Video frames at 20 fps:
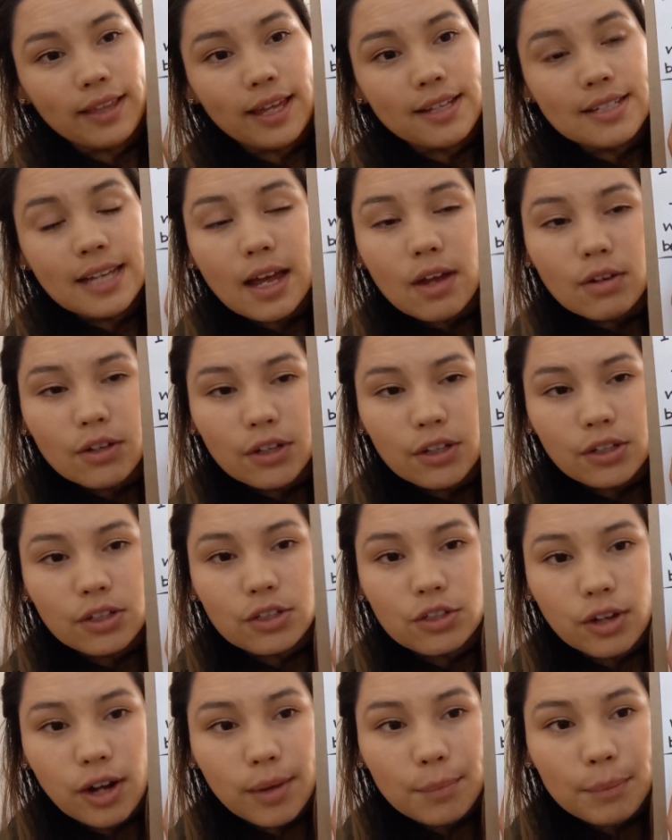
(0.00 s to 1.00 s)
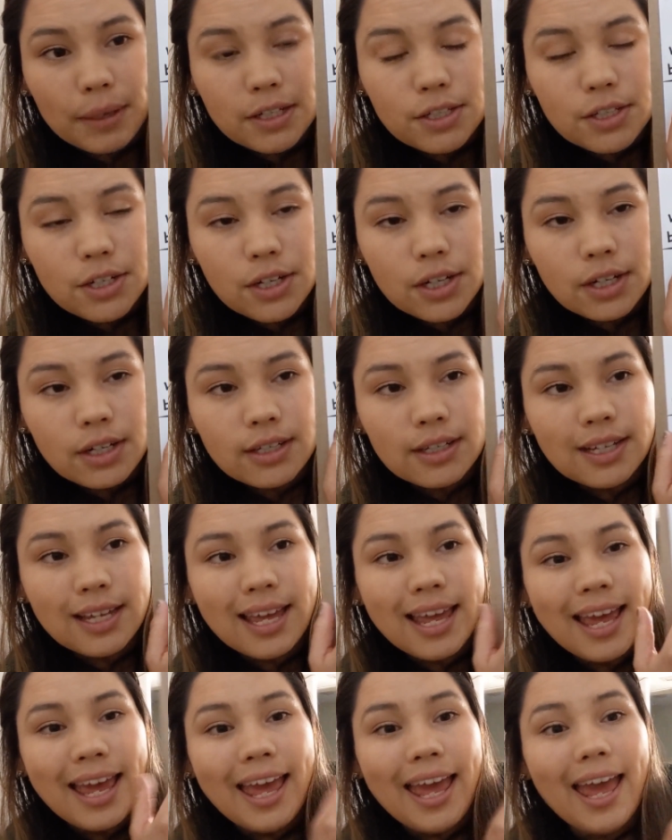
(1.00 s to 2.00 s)
that down or you could draw a picture.
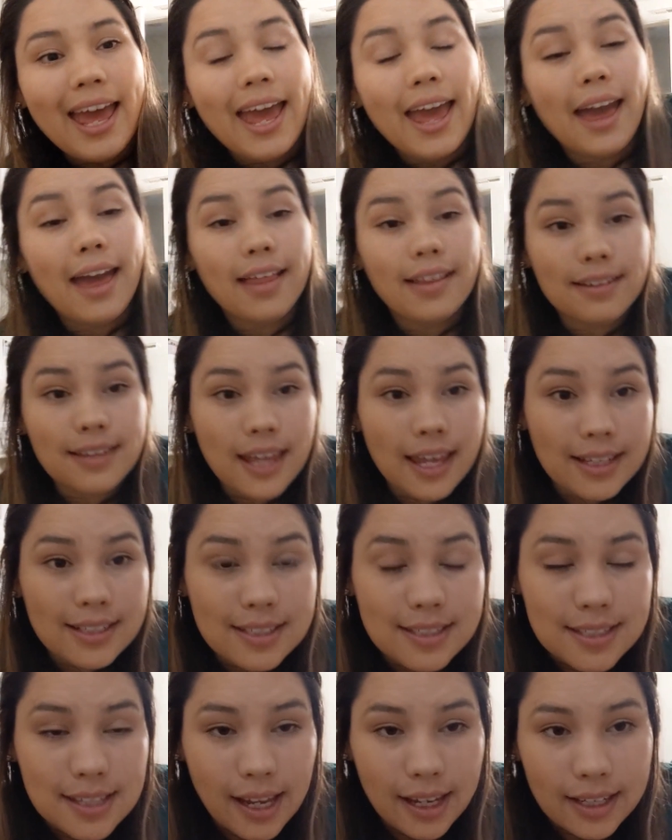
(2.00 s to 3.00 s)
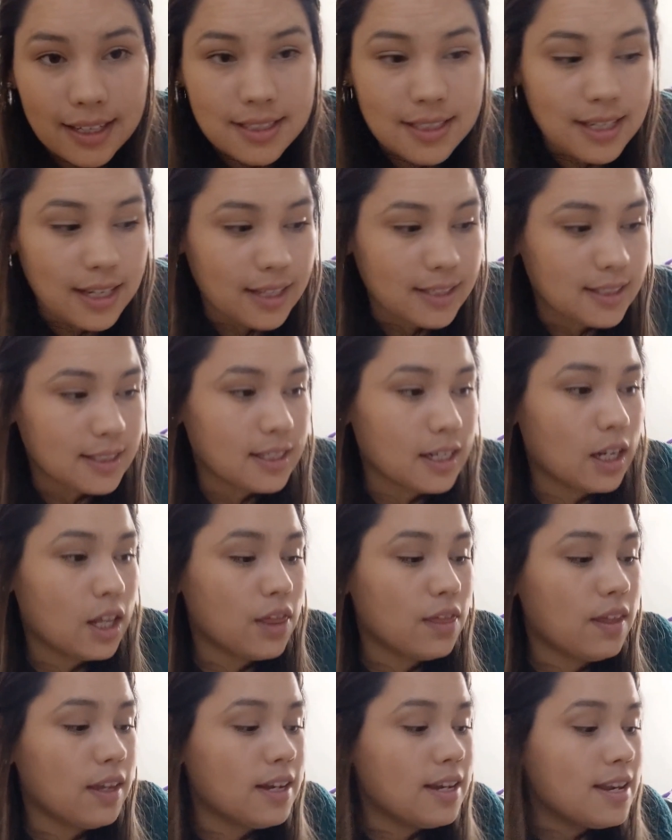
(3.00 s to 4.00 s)
And then scientists,
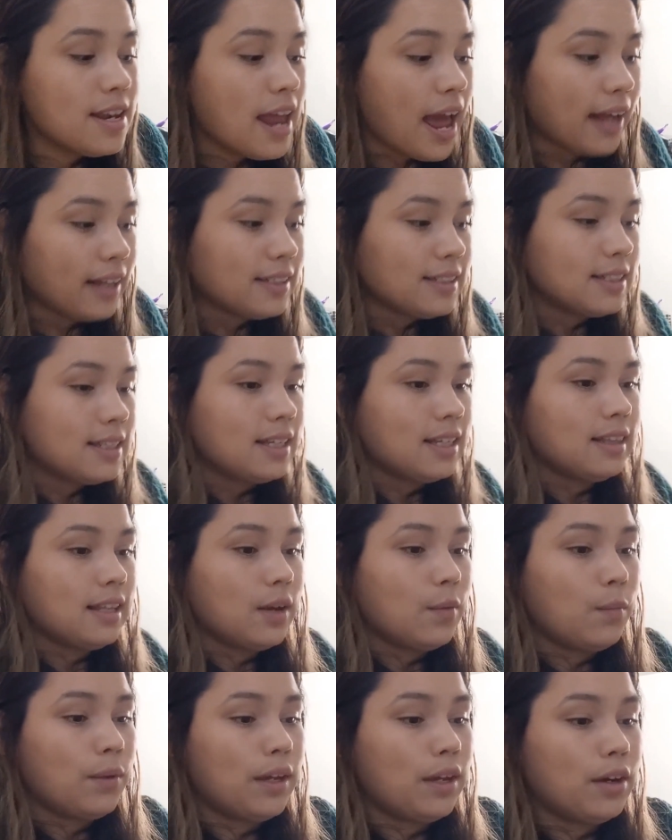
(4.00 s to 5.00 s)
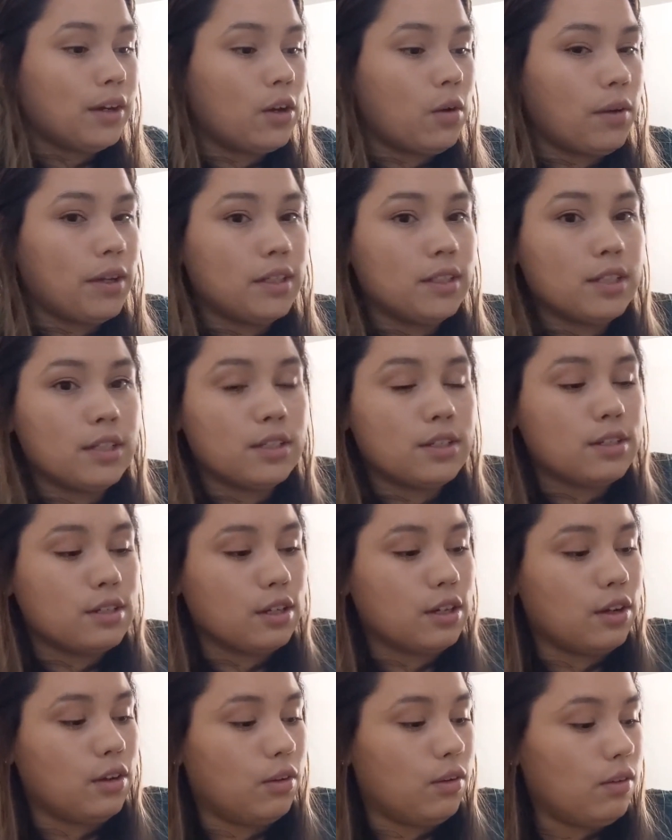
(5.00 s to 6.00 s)
the next thing that we are going to
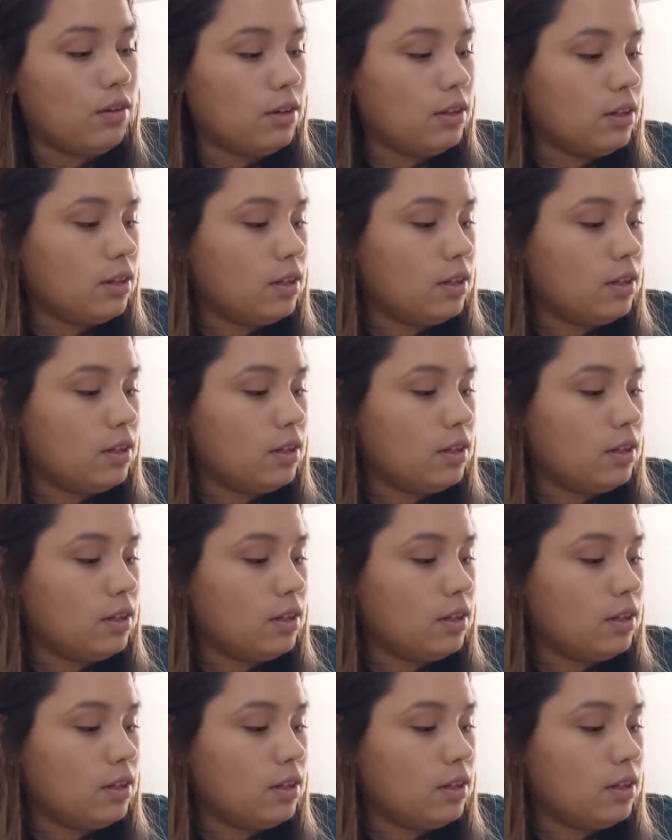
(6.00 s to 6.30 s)
do,